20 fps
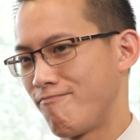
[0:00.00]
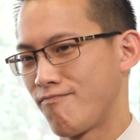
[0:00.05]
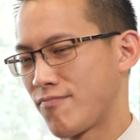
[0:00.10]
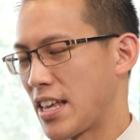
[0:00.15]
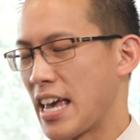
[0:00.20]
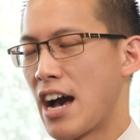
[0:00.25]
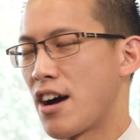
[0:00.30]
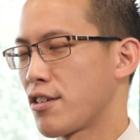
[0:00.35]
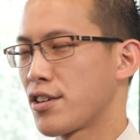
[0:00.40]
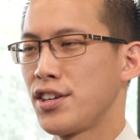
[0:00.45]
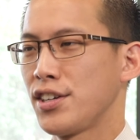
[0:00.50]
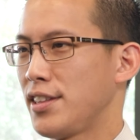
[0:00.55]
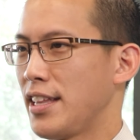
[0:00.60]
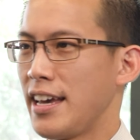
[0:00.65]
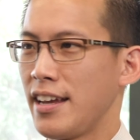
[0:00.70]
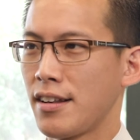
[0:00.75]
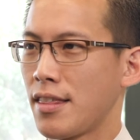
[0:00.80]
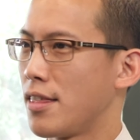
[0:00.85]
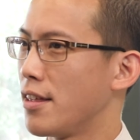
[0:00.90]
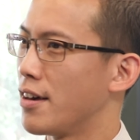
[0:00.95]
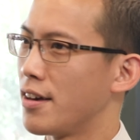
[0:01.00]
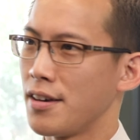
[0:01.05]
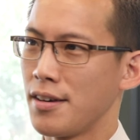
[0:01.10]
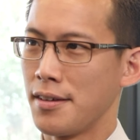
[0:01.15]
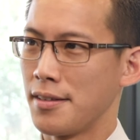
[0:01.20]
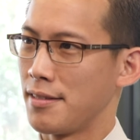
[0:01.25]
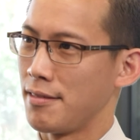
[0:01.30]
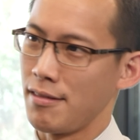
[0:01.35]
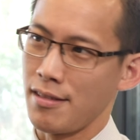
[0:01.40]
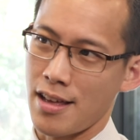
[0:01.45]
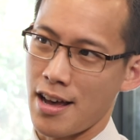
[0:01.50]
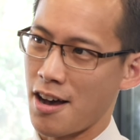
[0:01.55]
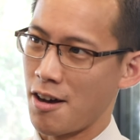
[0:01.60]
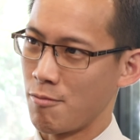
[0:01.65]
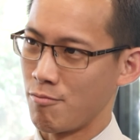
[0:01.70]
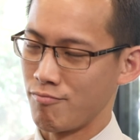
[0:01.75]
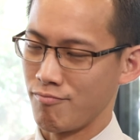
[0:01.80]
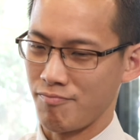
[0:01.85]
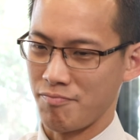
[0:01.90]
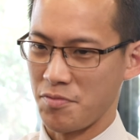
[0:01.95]
calculate
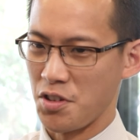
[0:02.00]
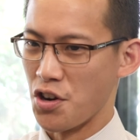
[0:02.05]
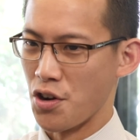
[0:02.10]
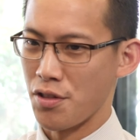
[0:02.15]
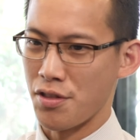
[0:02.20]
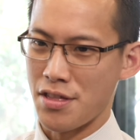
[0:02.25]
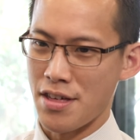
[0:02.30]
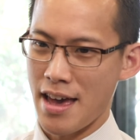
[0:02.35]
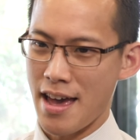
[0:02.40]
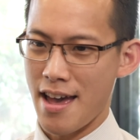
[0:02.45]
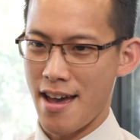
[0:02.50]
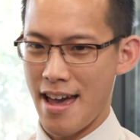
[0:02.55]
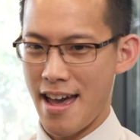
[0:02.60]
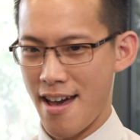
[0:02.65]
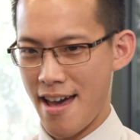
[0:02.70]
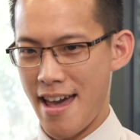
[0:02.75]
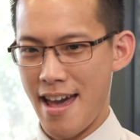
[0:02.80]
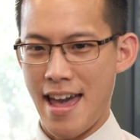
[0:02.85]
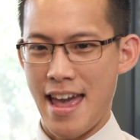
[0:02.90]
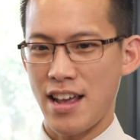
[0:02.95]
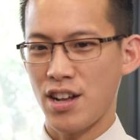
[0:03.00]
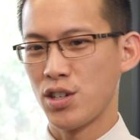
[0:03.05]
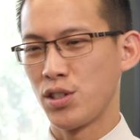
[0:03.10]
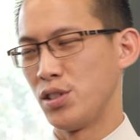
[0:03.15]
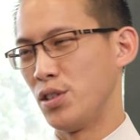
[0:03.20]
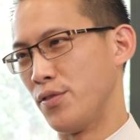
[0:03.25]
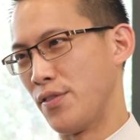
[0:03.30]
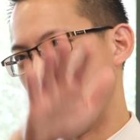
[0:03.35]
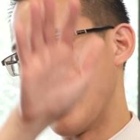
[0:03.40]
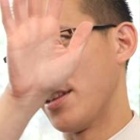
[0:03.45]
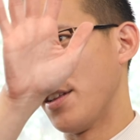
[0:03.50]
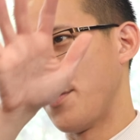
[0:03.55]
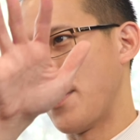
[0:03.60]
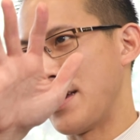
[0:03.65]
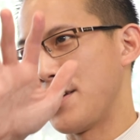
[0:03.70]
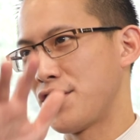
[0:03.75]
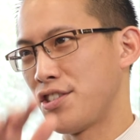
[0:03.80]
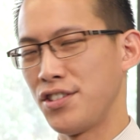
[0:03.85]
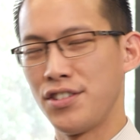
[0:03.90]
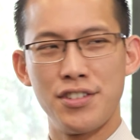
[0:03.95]
the angle of
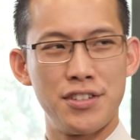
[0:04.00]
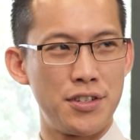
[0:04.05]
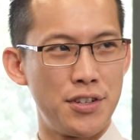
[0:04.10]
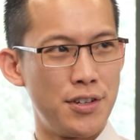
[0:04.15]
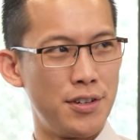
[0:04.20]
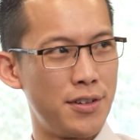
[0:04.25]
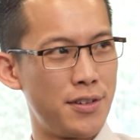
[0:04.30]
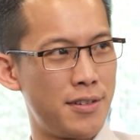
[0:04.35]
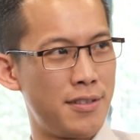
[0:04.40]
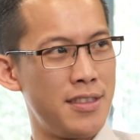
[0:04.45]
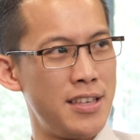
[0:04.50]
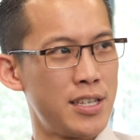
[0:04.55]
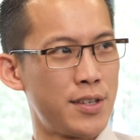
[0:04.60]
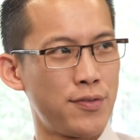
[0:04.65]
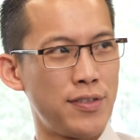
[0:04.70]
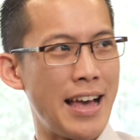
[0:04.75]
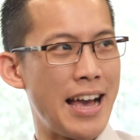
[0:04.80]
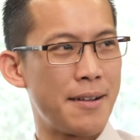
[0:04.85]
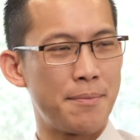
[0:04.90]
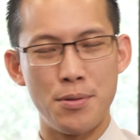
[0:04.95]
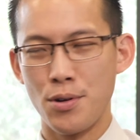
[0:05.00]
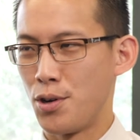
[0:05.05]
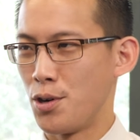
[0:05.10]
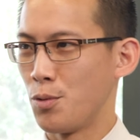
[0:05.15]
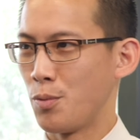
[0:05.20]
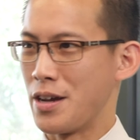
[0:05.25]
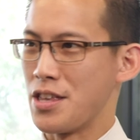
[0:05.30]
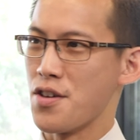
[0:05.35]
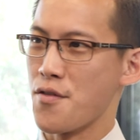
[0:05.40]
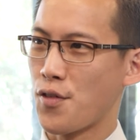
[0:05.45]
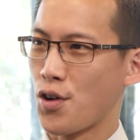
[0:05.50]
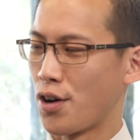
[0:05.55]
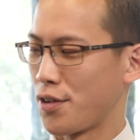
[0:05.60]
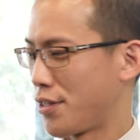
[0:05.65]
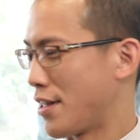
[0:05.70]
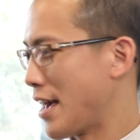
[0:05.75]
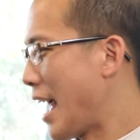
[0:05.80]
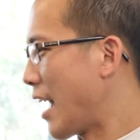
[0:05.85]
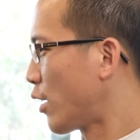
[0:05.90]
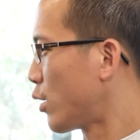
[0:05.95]
elevation to this flagpole when you've got
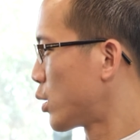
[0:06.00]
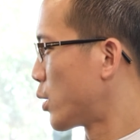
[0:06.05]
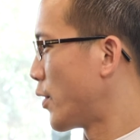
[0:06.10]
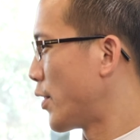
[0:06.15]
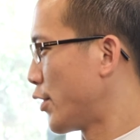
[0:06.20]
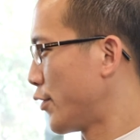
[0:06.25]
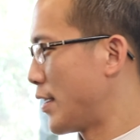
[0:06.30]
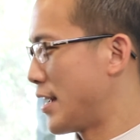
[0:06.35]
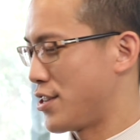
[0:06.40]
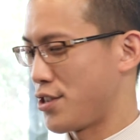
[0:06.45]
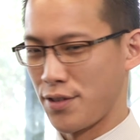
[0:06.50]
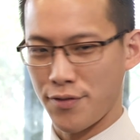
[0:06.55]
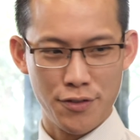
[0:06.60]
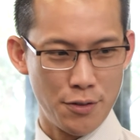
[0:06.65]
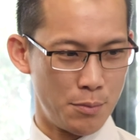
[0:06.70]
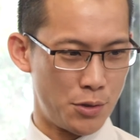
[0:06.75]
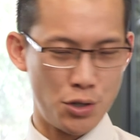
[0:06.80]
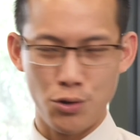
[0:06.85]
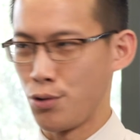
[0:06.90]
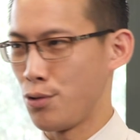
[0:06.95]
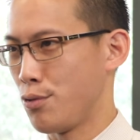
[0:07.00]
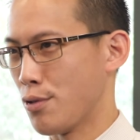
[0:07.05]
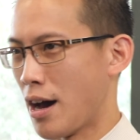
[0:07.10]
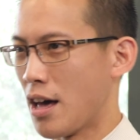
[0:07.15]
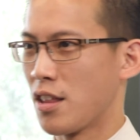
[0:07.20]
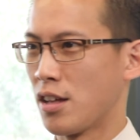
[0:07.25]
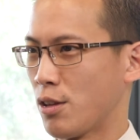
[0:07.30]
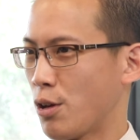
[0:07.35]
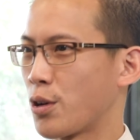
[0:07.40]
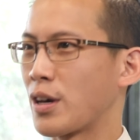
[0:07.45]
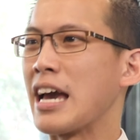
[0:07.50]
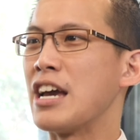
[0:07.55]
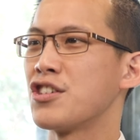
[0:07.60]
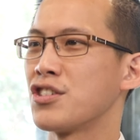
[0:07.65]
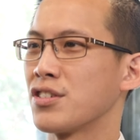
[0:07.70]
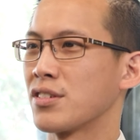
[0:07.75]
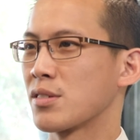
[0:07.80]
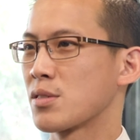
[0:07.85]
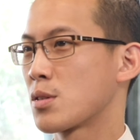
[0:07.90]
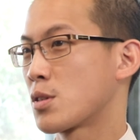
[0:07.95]
the angles of elevation from two other
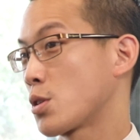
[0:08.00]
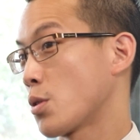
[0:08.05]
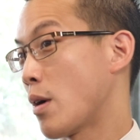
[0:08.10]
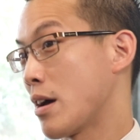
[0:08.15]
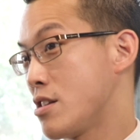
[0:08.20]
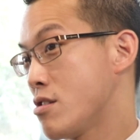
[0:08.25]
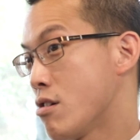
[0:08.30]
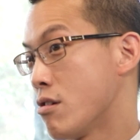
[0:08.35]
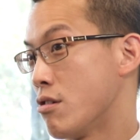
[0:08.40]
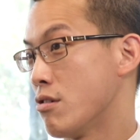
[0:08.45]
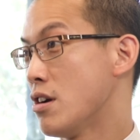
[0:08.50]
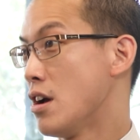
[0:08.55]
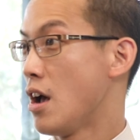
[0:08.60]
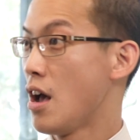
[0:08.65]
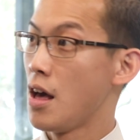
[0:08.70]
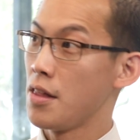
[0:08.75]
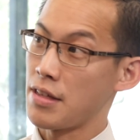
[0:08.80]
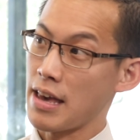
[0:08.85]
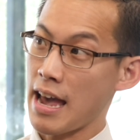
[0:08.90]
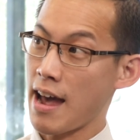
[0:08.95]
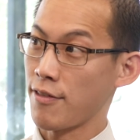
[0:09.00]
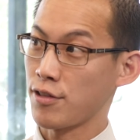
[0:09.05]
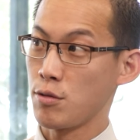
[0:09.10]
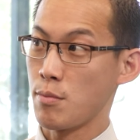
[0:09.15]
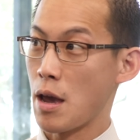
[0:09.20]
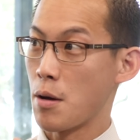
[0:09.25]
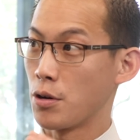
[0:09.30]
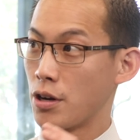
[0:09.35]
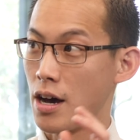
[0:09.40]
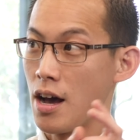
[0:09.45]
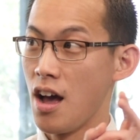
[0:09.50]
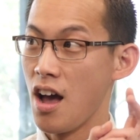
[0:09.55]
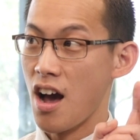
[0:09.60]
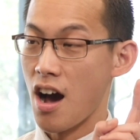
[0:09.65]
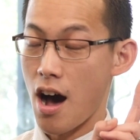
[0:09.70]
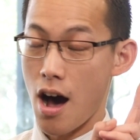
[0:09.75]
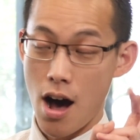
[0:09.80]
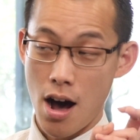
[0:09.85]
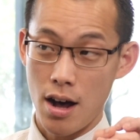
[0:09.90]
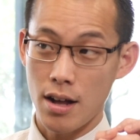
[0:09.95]
locations. So I know they have to be able to
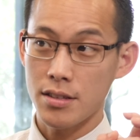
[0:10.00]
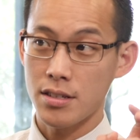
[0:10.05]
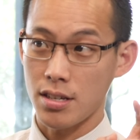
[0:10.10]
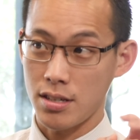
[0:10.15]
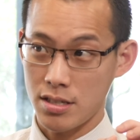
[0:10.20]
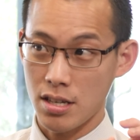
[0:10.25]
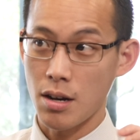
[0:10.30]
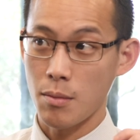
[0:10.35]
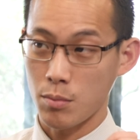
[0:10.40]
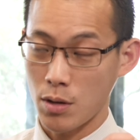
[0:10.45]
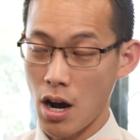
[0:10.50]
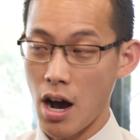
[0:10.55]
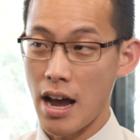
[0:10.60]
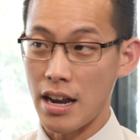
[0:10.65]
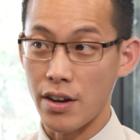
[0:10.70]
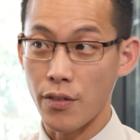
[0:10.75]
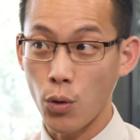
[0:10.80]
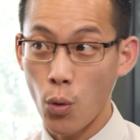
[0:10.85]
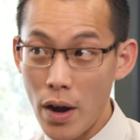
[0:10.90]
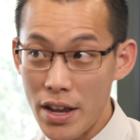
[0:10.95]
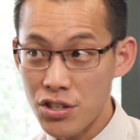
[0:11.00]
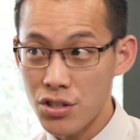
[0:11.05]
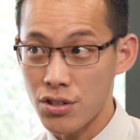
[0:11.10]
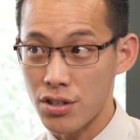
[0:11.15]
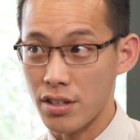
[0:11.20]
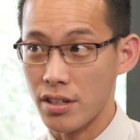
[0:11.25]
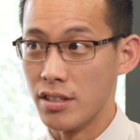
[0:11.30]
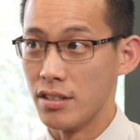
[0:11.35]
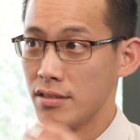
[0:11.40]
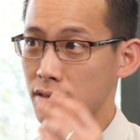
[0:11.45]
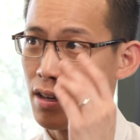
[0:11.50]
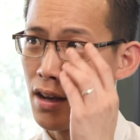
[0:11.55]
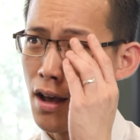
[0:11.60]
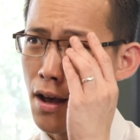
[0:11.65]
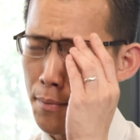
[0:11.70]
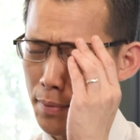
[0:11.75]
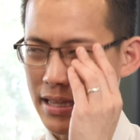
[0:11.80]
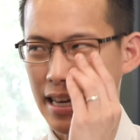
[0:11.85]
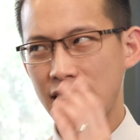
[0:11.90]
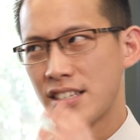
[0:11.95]
answer some kind of question,
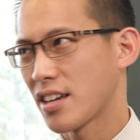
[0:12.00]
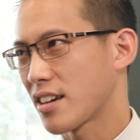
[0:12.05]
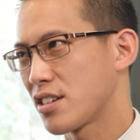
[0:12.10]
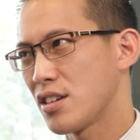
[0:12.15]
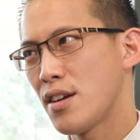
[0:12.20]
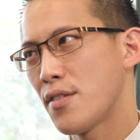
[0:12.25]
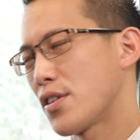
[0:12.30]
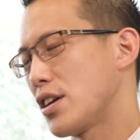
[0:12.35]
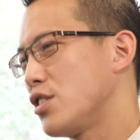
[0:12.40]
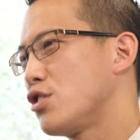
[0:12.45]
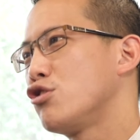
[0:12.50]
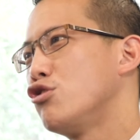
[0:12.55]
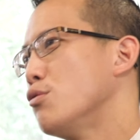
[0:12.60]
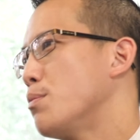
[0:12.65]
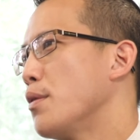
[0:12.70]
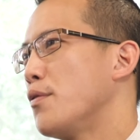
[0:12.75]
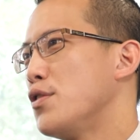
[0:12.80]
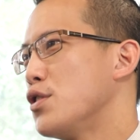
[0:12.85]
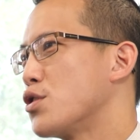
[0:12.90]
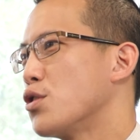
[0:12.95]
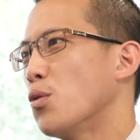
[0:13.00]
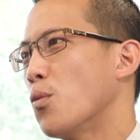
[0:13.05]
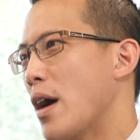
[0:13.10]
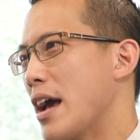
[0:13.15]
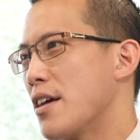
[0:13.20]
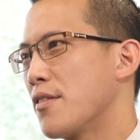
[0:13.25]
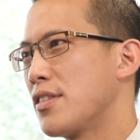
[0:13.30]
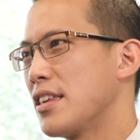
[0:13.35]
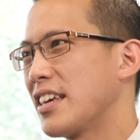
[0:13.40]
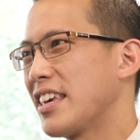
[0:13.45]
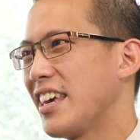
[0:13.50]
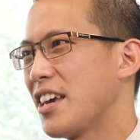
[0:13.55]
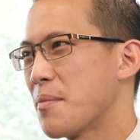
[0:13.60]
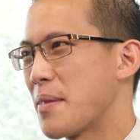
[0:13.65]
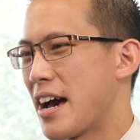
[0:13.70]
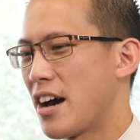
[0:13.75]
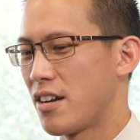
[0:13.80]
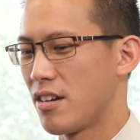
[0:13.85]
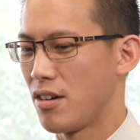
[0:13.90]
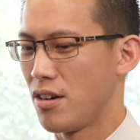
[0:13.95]
but that's actually a very superficial way of thinking
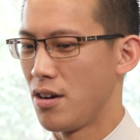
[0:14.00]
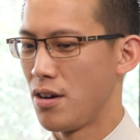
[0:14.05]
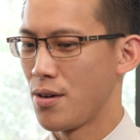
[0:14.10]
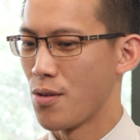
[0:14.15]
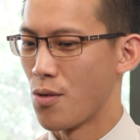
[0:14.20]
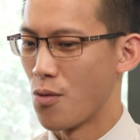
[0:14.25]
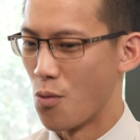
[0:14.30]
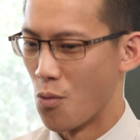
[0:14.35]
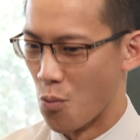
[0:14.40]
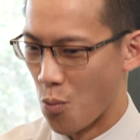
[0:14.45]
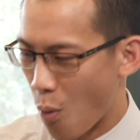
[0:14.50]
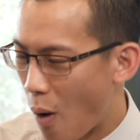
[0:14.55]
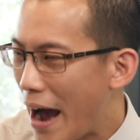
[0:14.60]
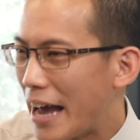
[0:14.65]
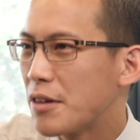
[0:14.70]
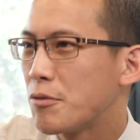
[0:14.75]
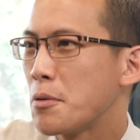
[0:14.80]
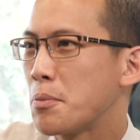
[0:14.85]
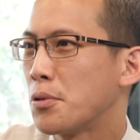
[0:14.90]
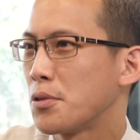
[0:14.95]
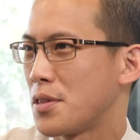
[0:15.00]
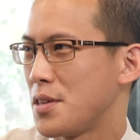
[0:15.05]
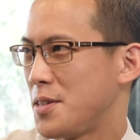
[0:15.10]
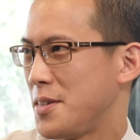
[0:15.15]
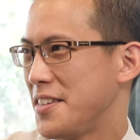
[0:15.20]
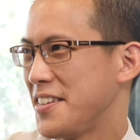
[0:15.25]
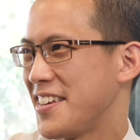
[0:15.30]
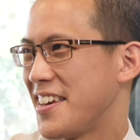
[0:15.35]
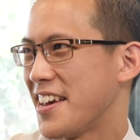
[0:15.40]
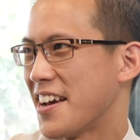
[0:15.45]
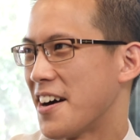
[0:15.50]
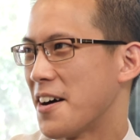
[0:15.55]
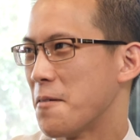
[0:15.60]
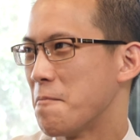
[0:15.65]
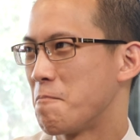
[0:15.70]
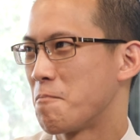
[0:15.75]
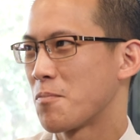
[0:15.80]
about, why did we put this in here?